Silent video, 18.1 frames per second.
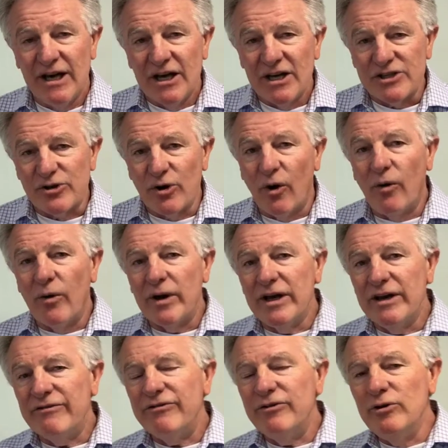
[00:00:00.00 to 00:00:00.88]
So
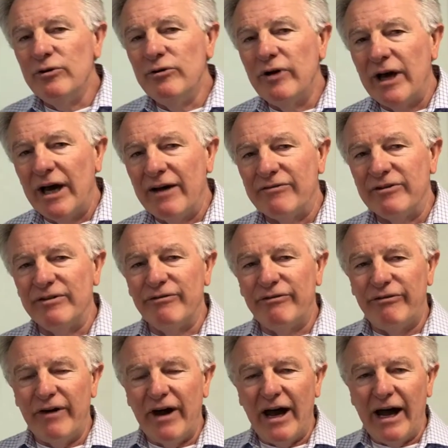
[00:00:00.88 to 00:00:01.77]
if you have in
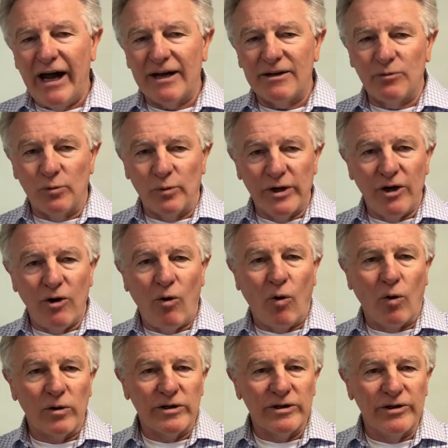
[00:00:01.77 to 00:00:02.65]
fact
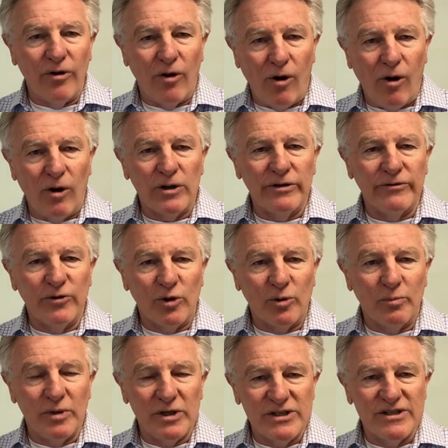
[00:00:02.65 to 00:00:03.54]
recorded all of
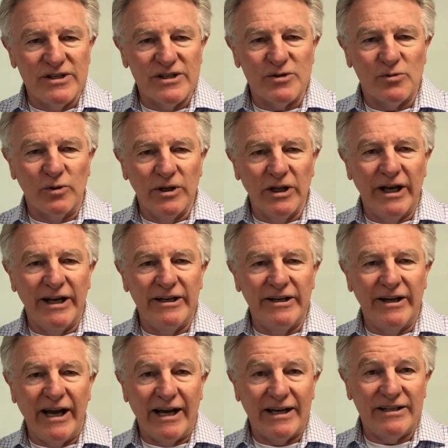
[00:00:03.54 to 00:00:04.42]
your
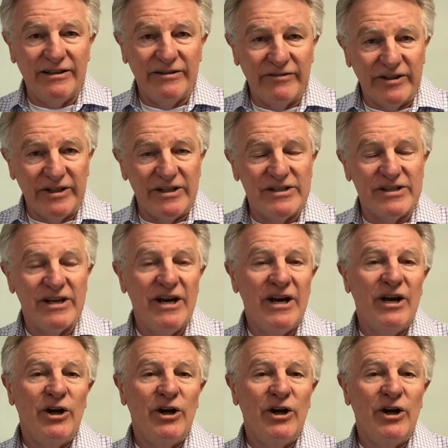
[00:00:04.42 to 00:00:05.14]
business-related activities,